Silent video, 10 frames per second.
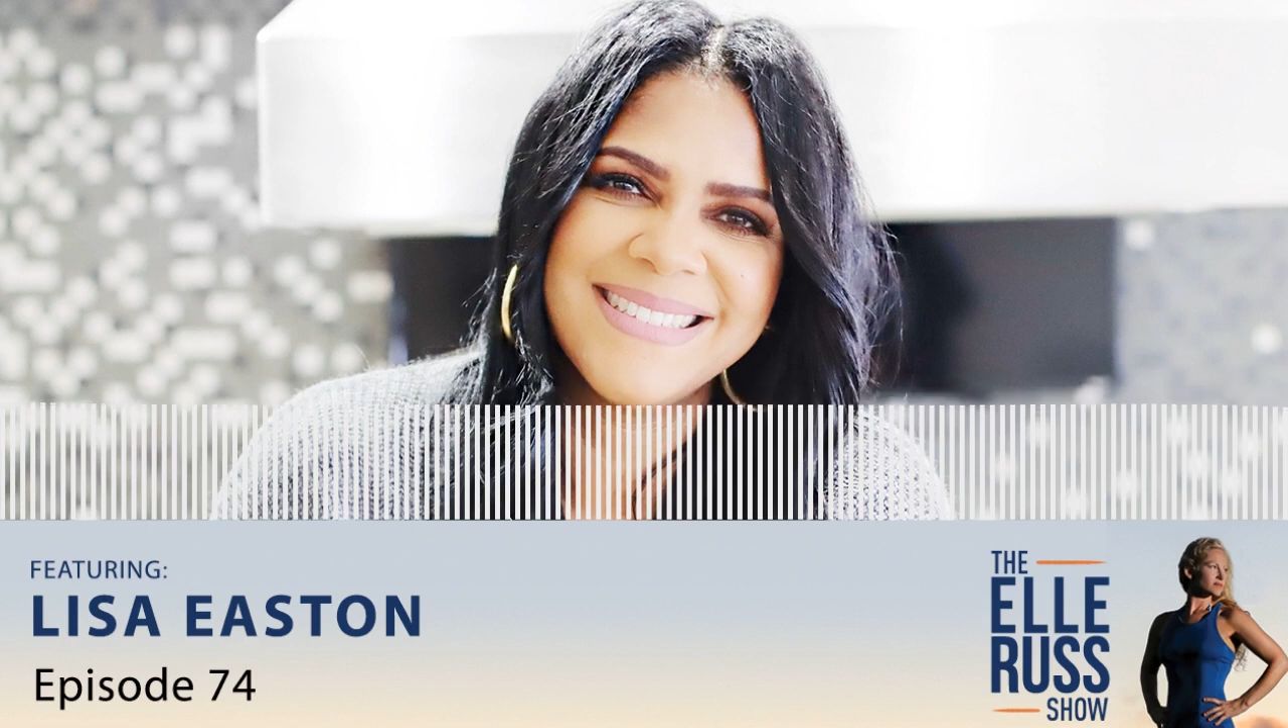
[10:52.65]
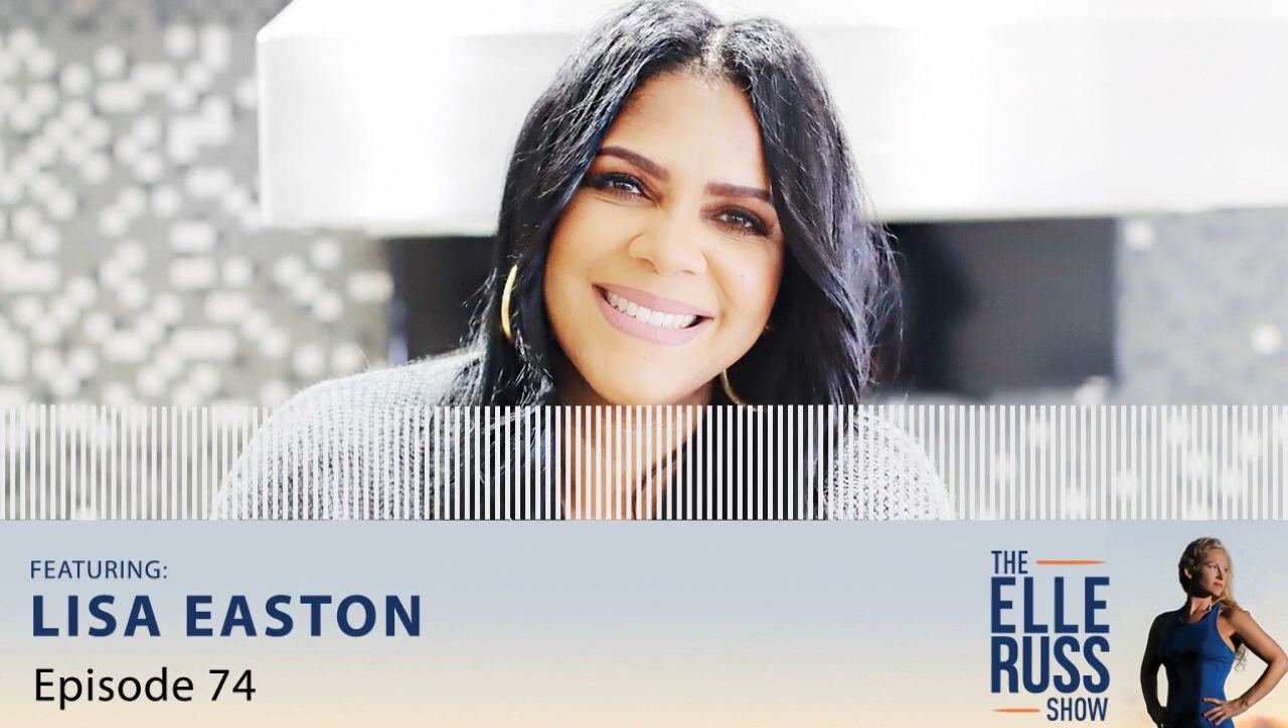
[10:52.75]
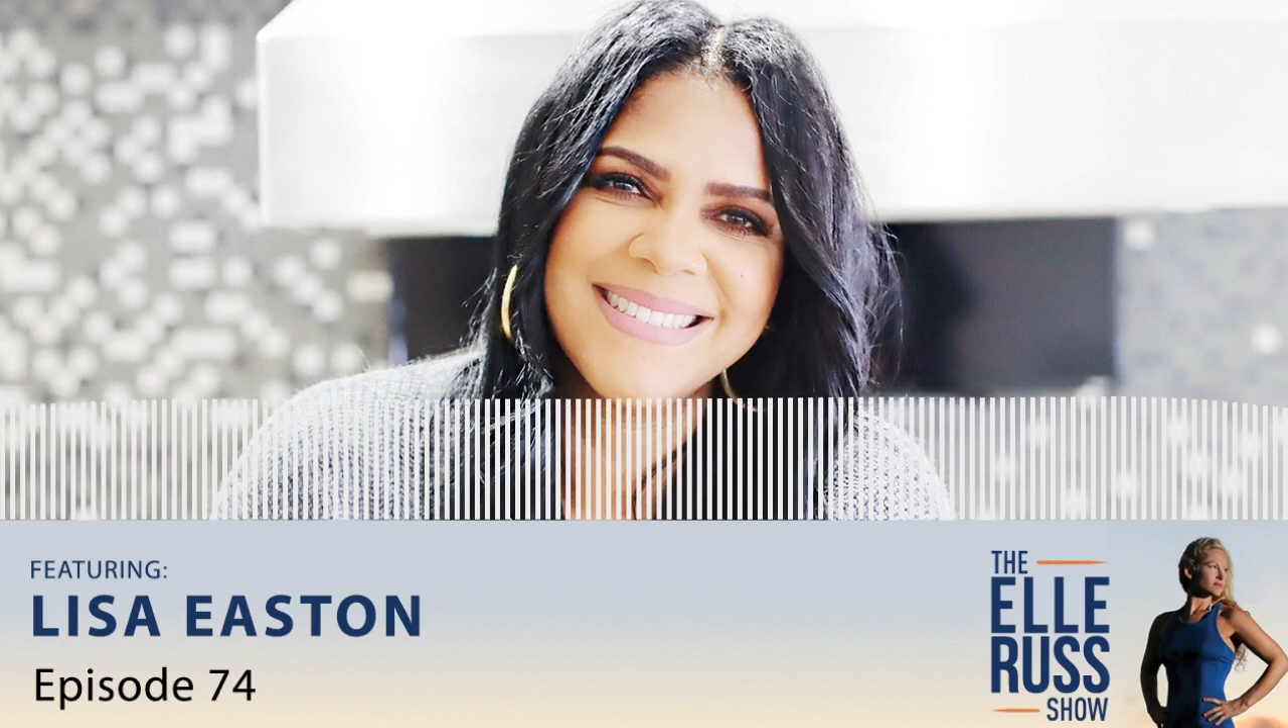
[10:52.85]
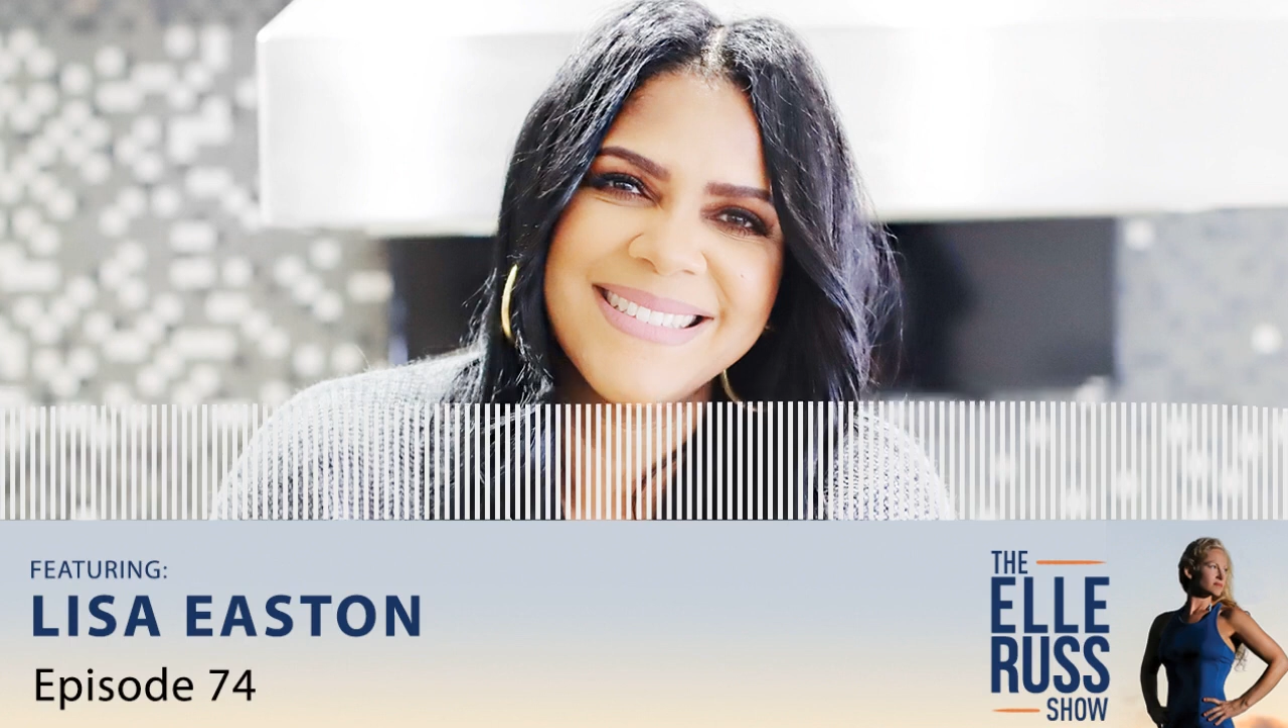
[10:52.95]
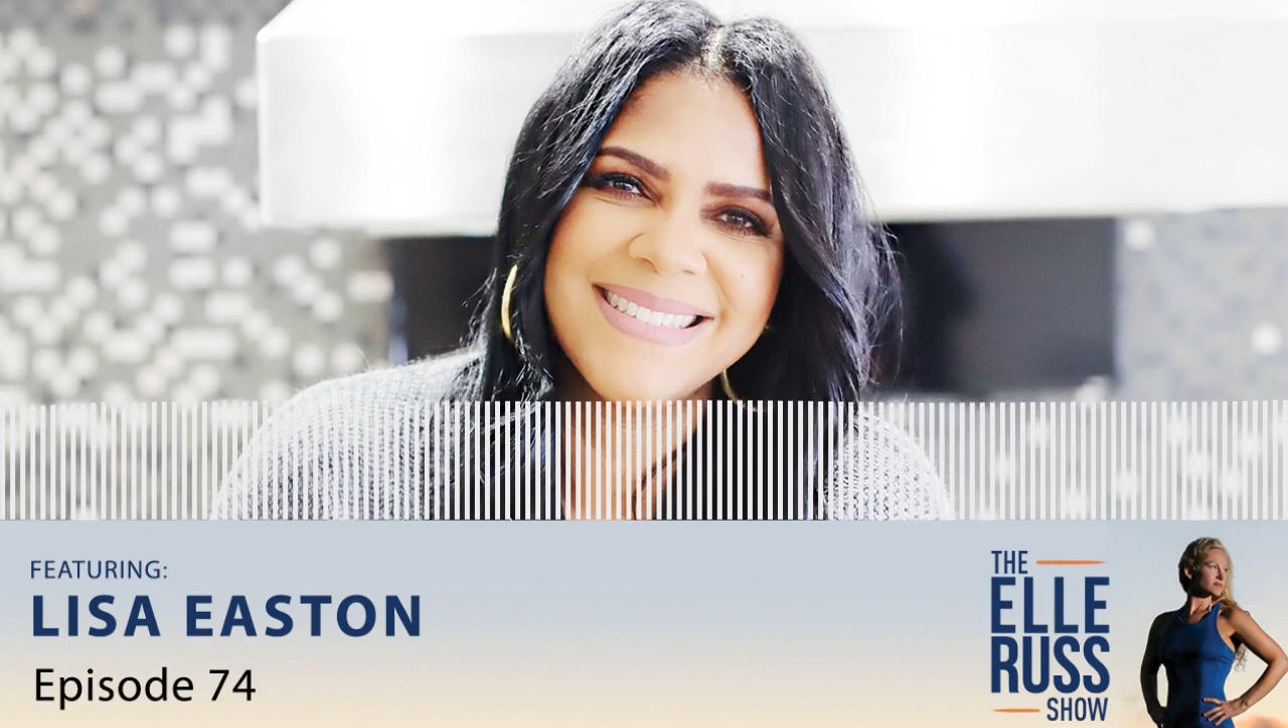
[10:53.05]

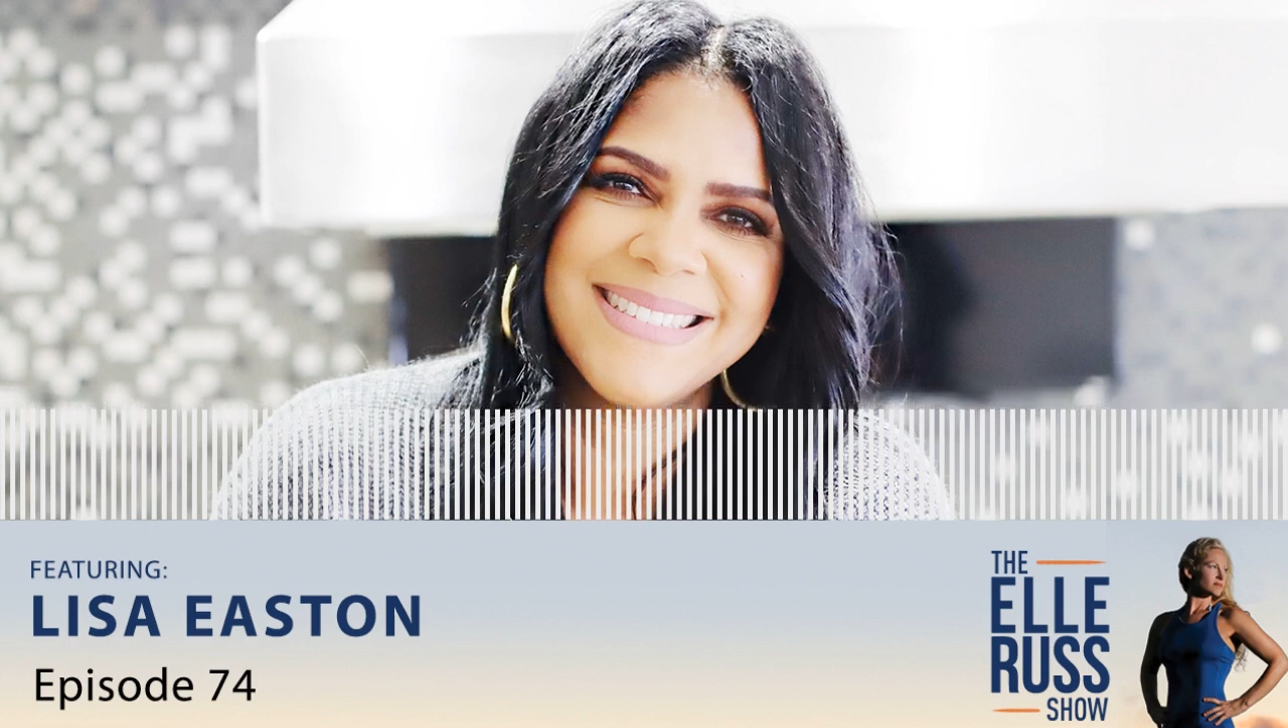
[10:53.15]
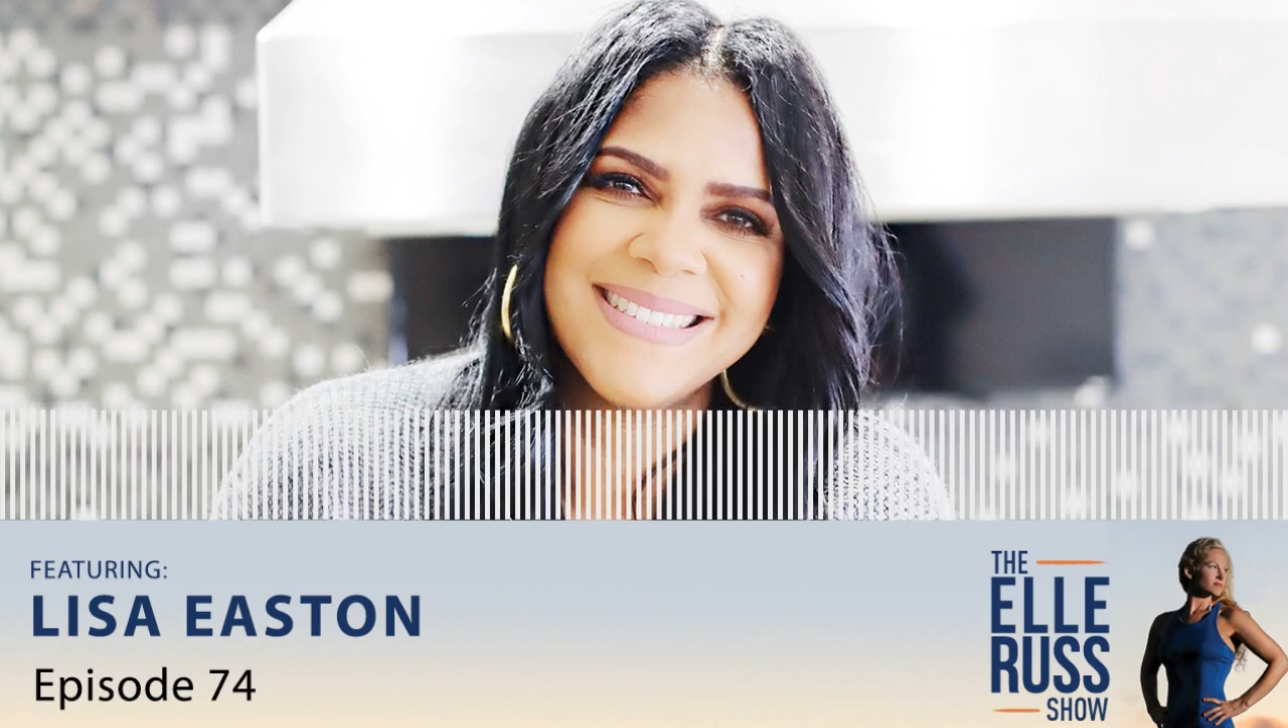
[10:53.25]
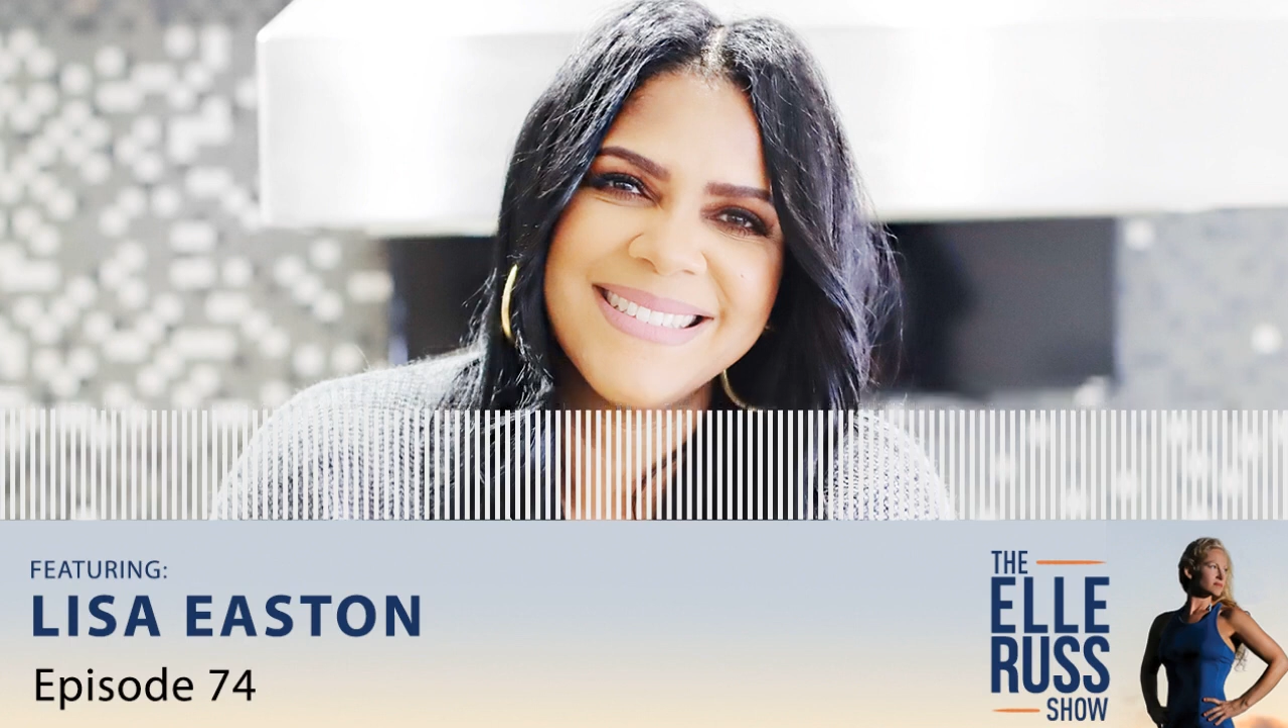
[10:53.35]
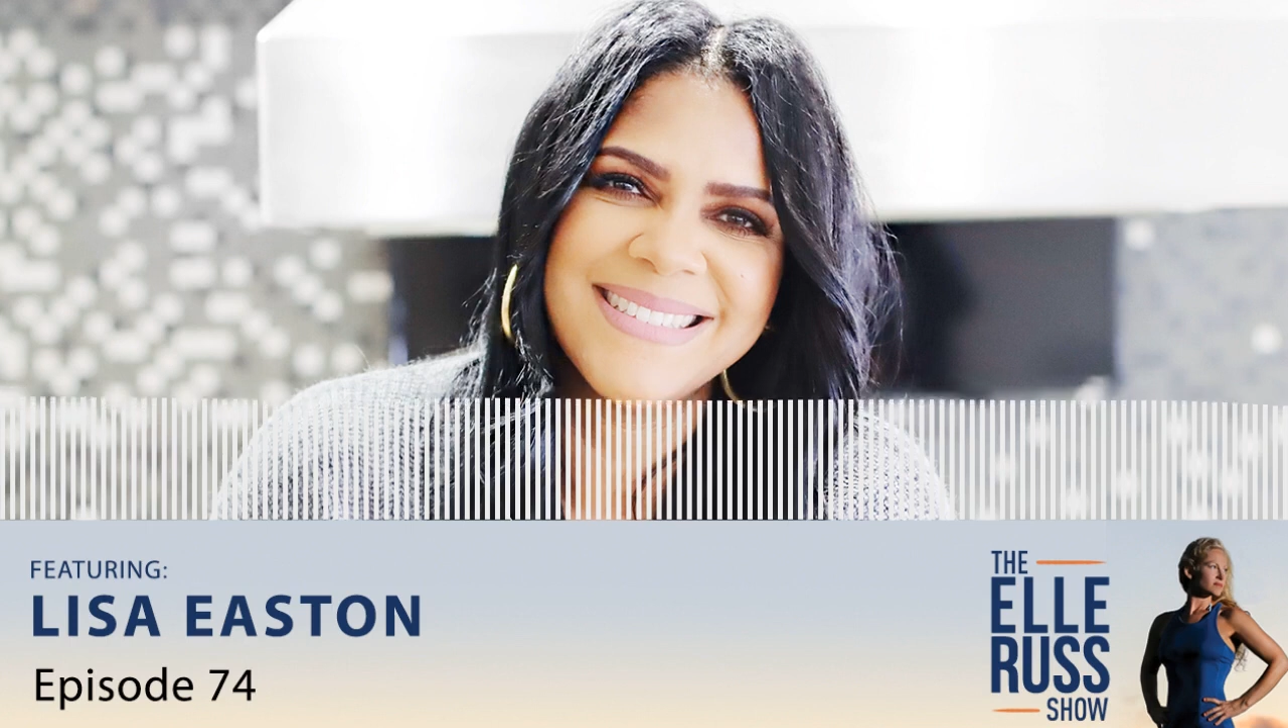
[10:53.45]
living it